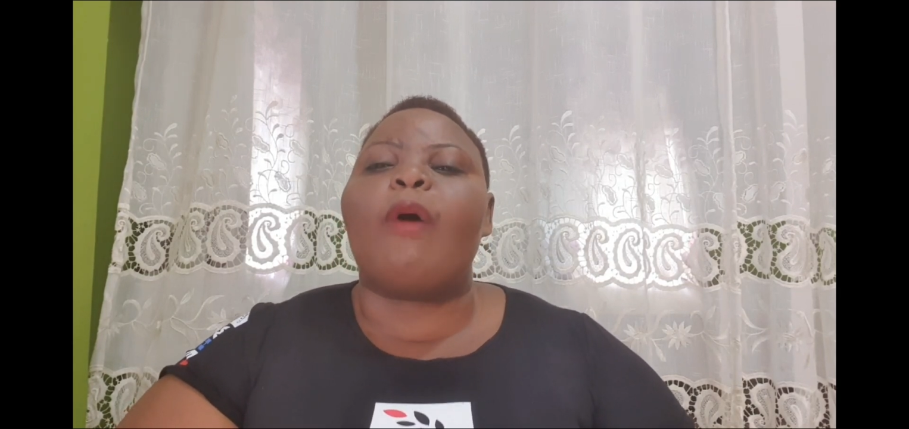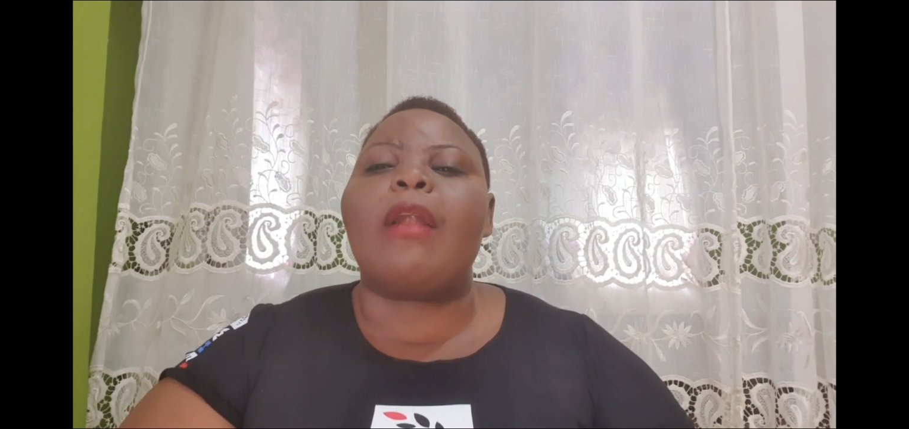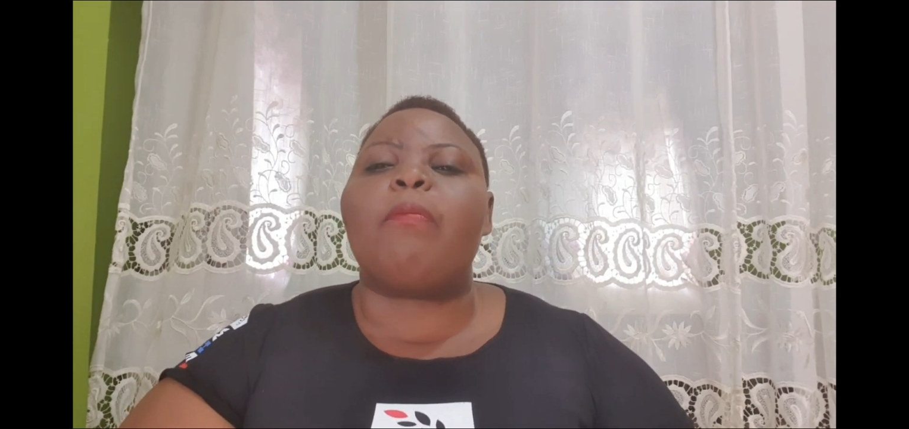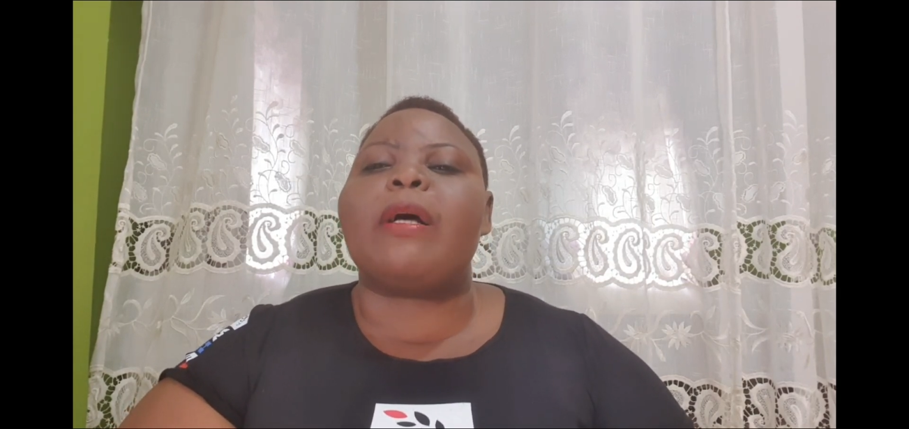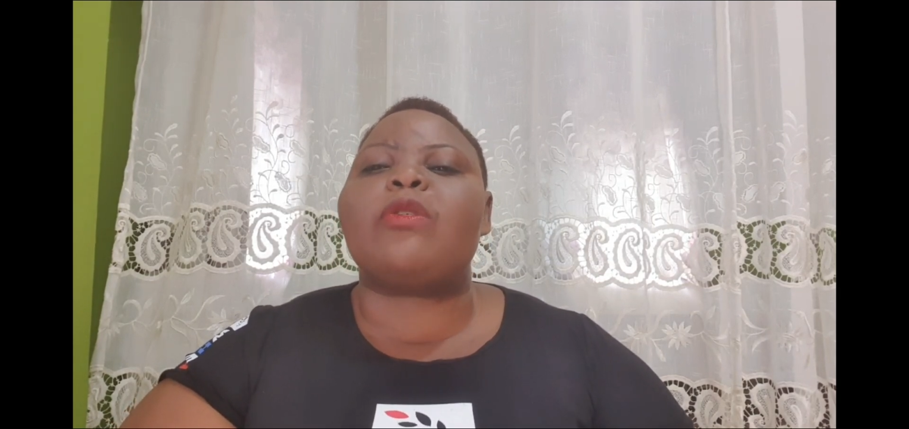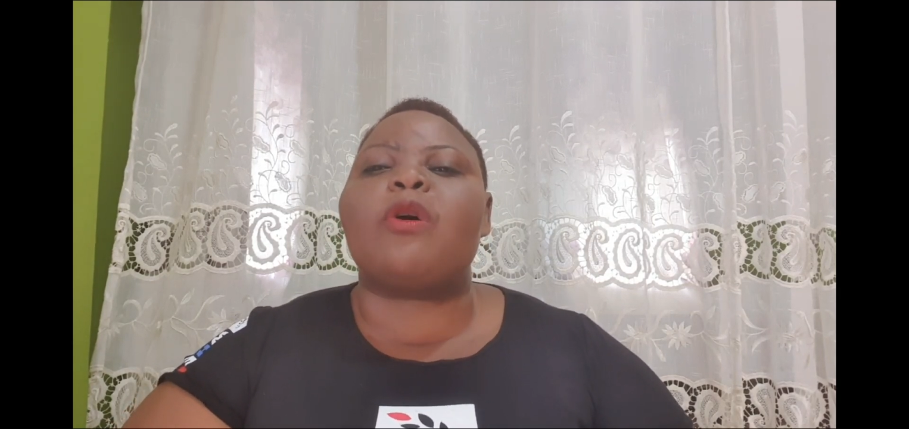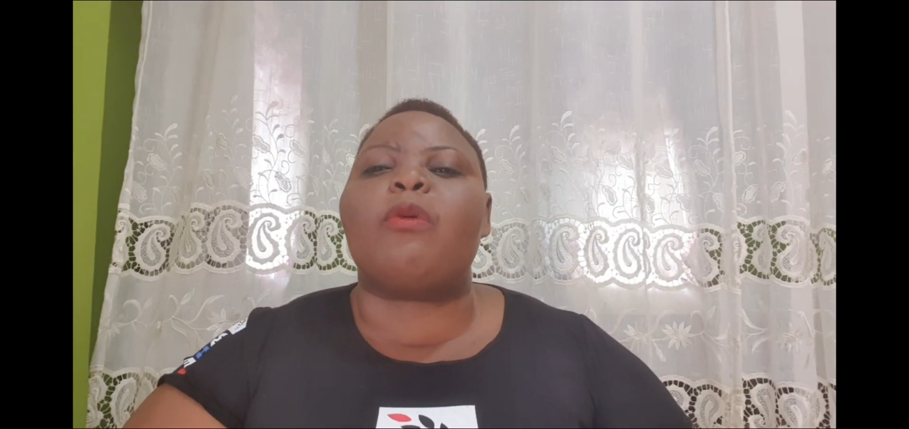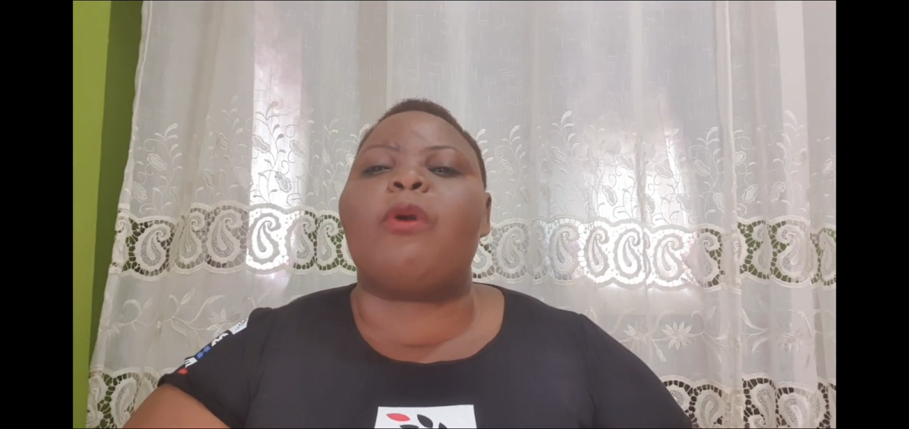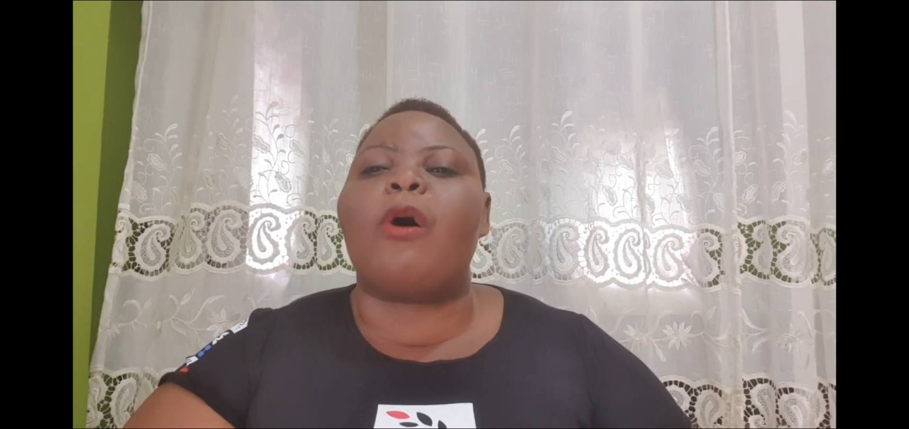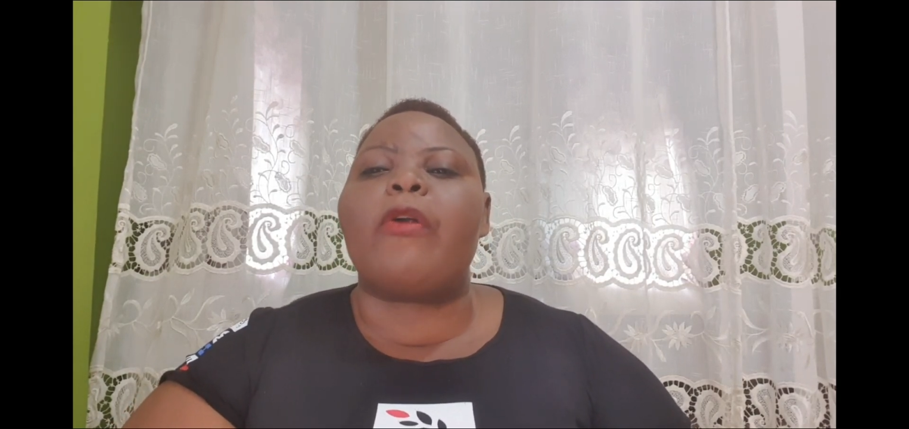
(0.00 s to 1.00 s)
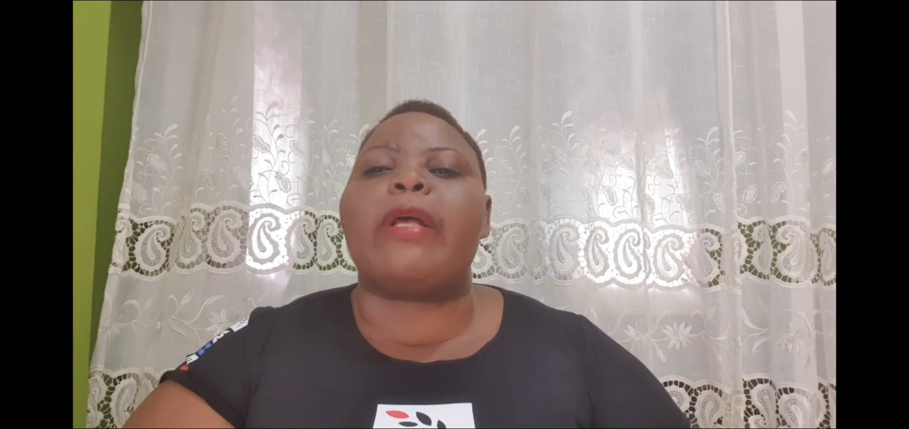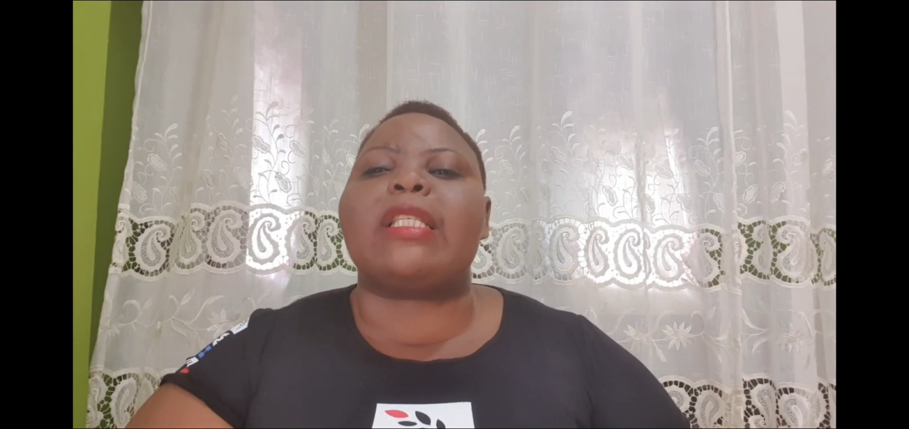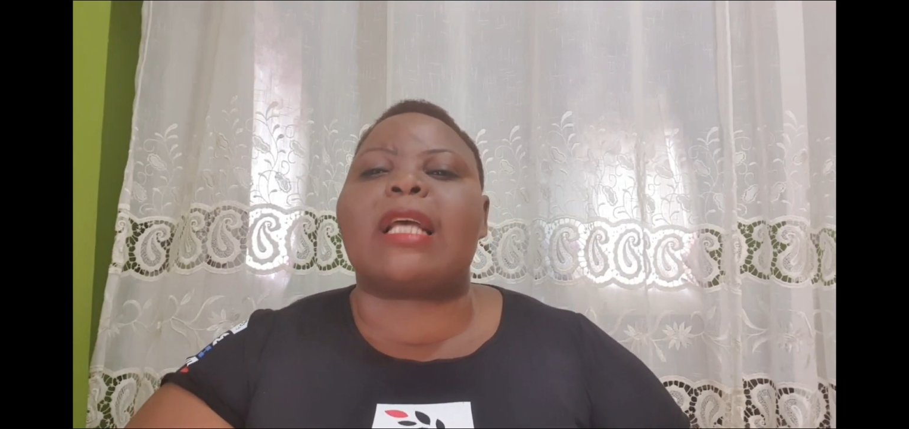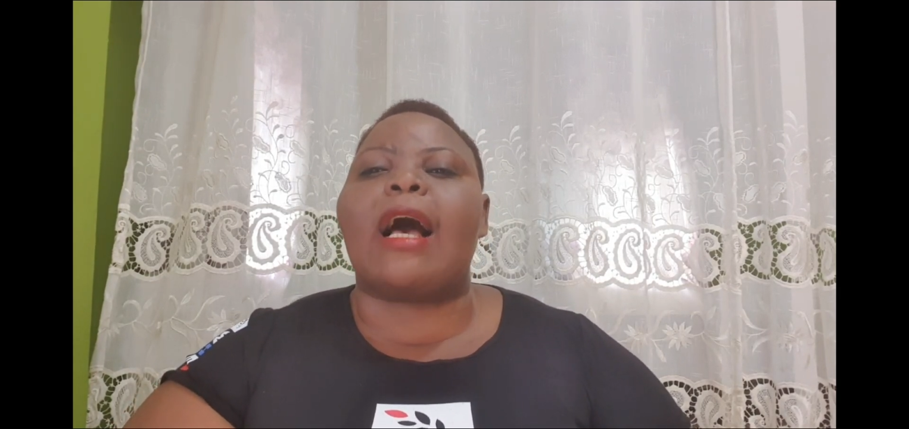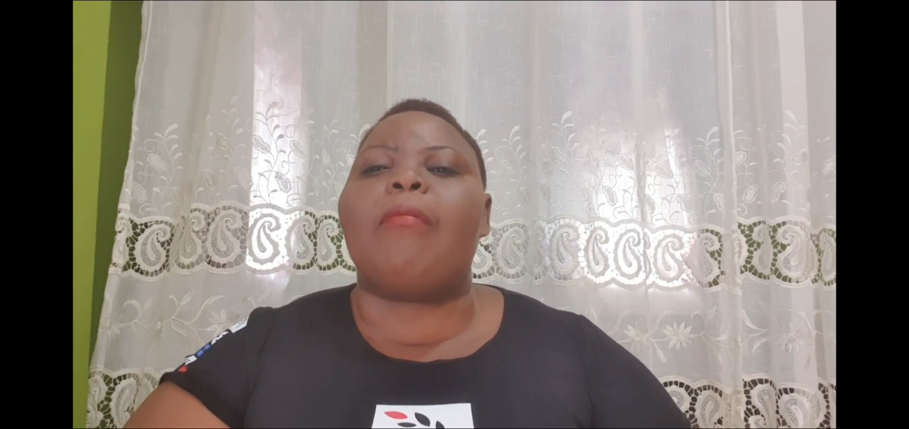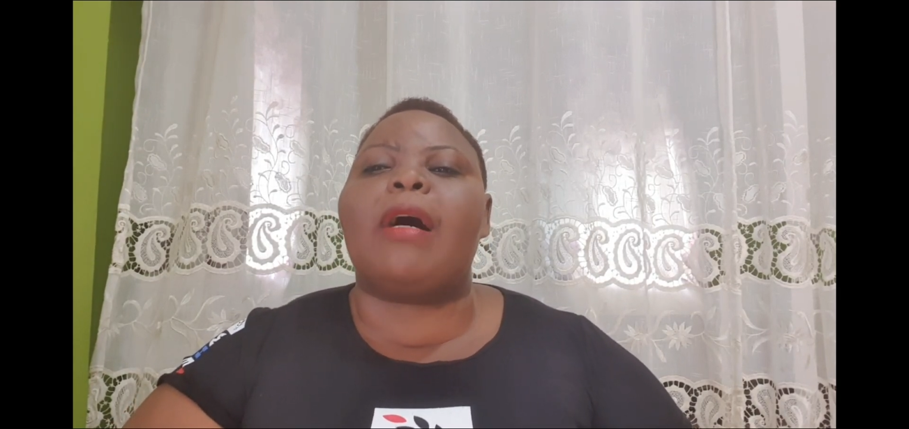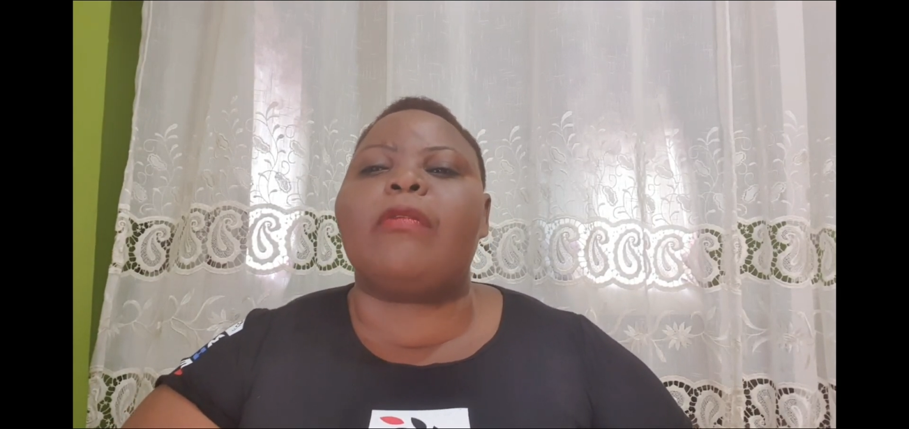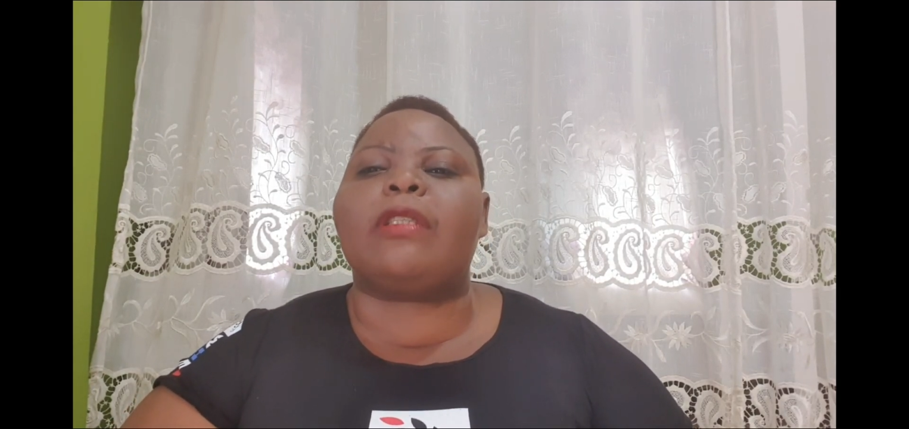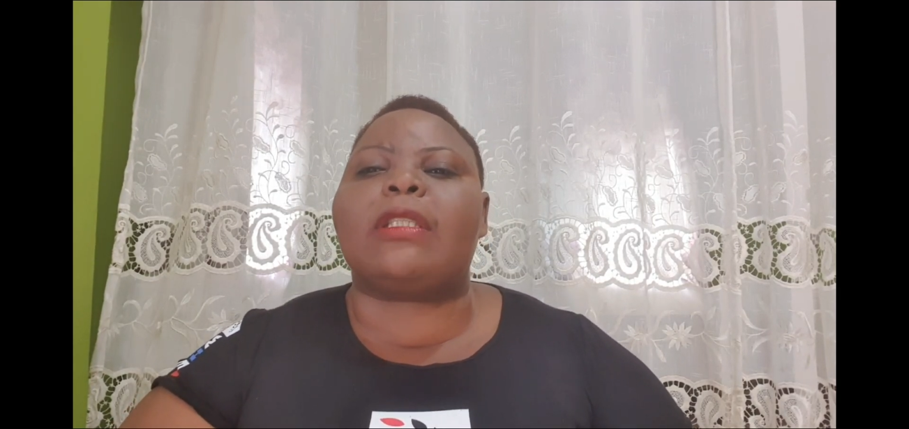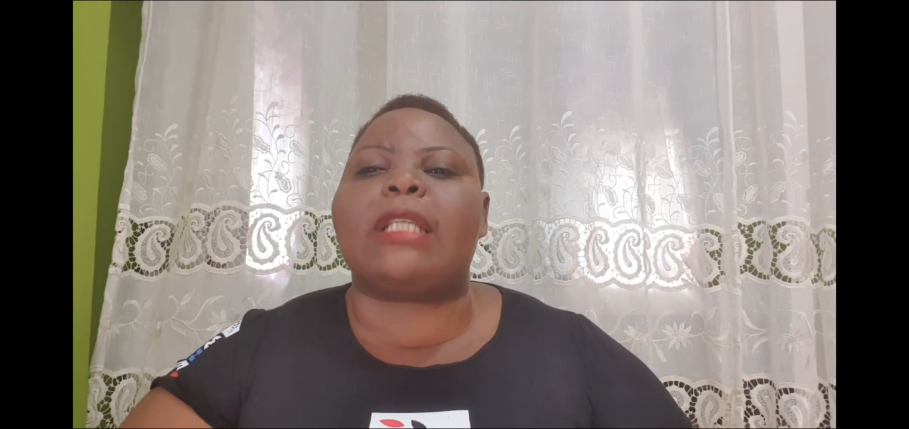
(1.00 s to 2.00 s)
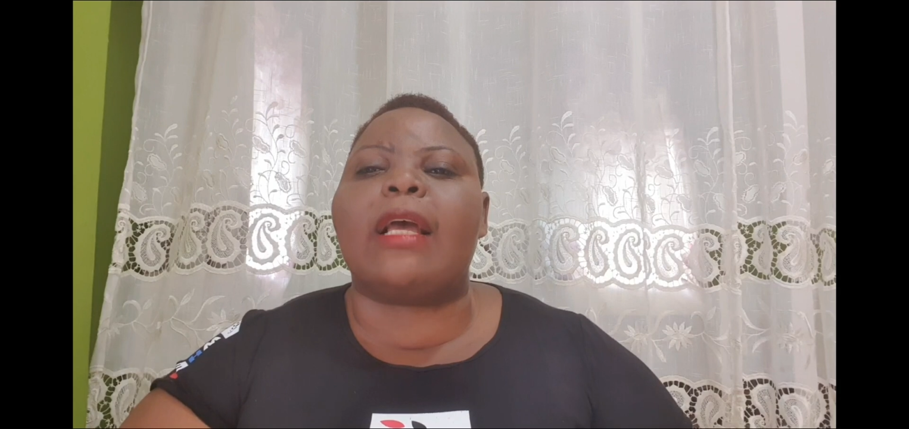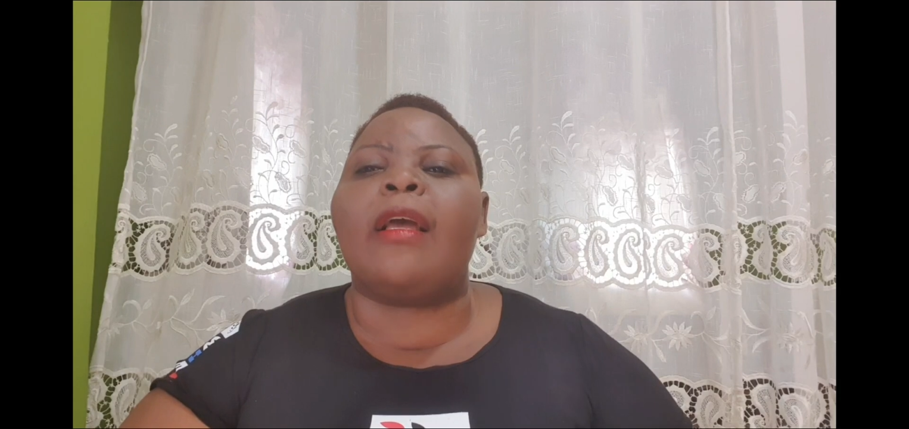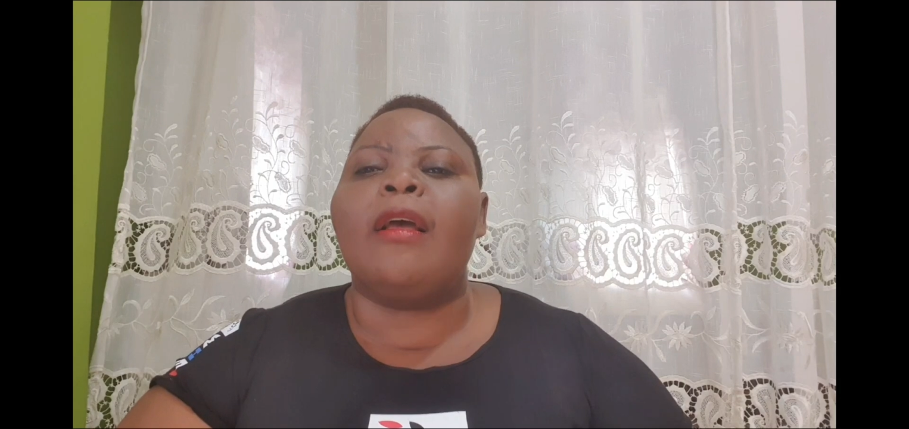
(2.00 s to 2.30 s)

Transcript: person will always come out to say,